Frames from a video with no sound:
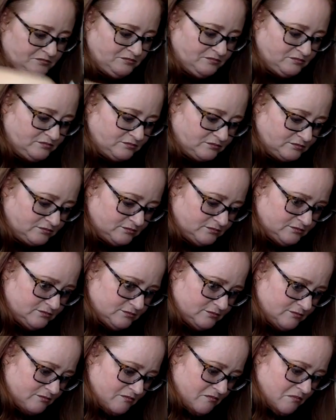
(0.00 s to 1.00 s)

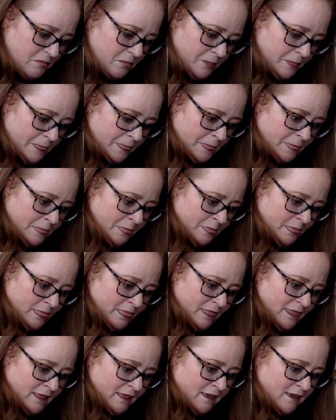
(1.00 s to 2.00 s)

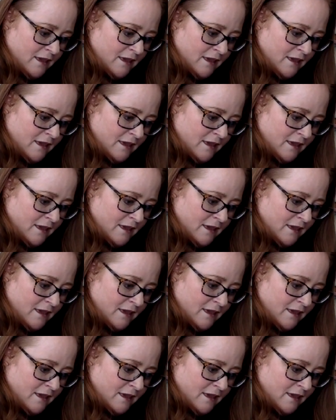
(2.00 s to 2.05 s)
Nothing is said.